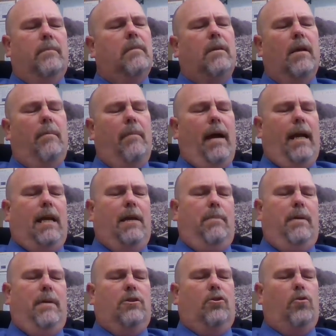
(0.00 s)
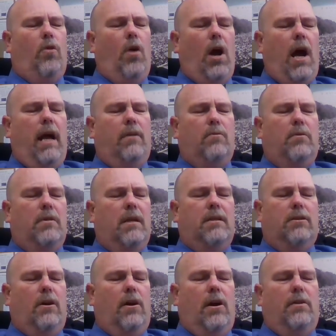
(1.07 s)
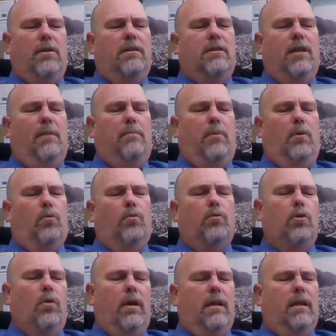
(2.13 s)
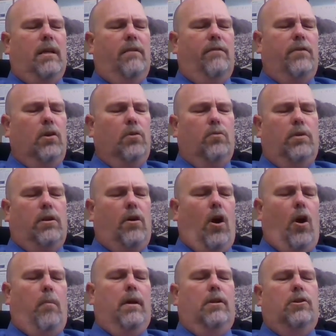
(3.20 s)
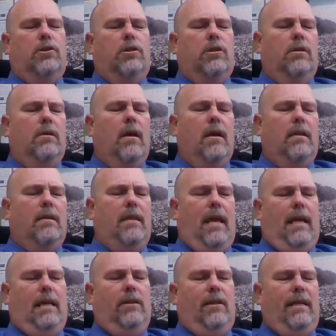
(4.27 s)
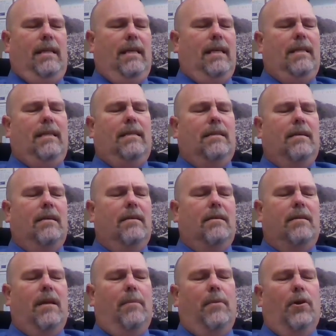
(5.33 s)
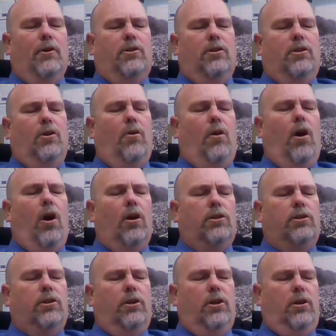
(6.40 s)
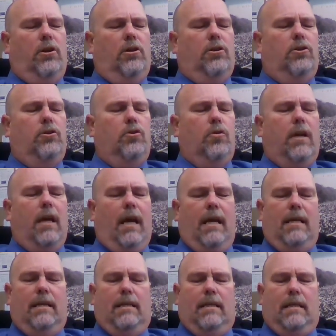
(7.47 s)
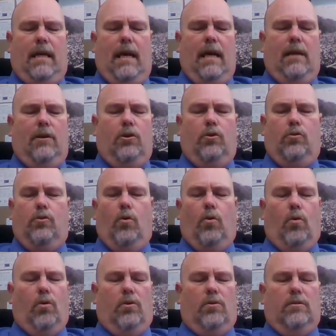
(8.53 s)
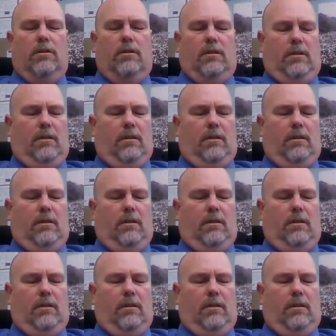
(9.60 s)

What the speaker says: The Maccabees cried when they saw the temple ruined and filled with garbage. They cleaned it, they built a new altar, new gates, and new doors.